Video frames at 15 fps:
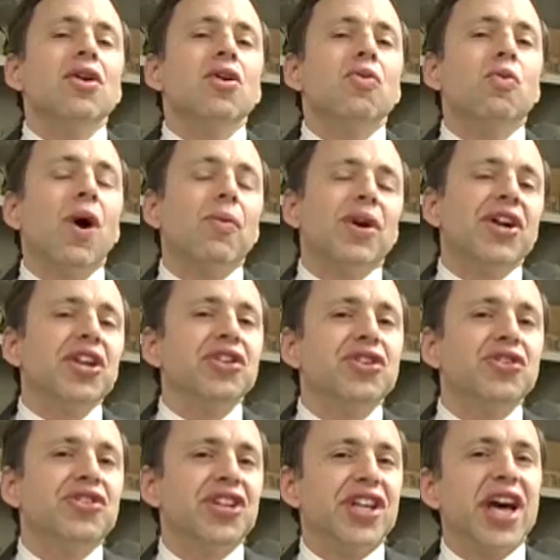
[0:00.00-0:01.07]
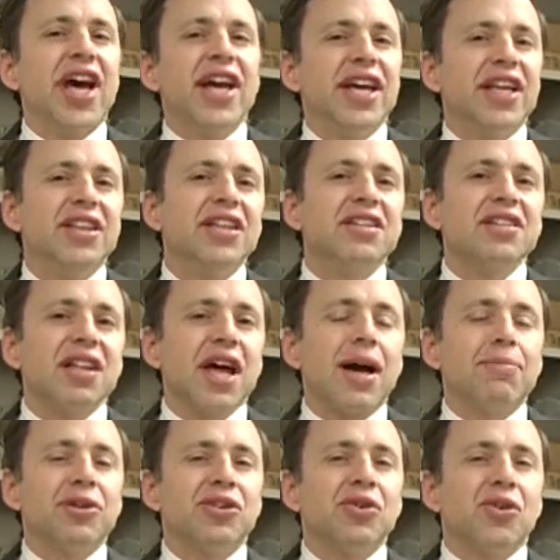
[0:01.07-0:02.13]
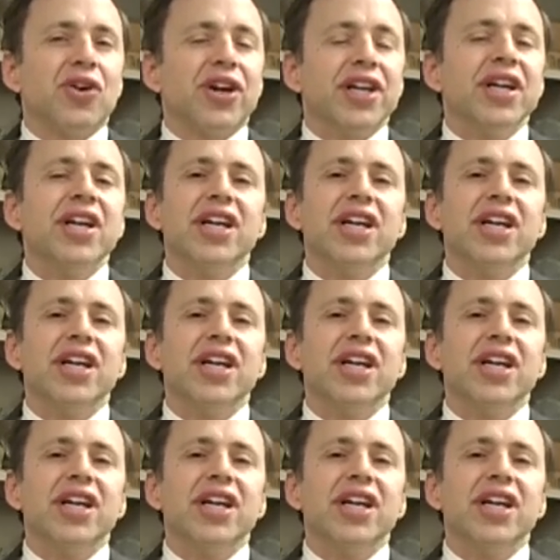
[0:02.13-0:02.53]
What we're going to do today in this laboratory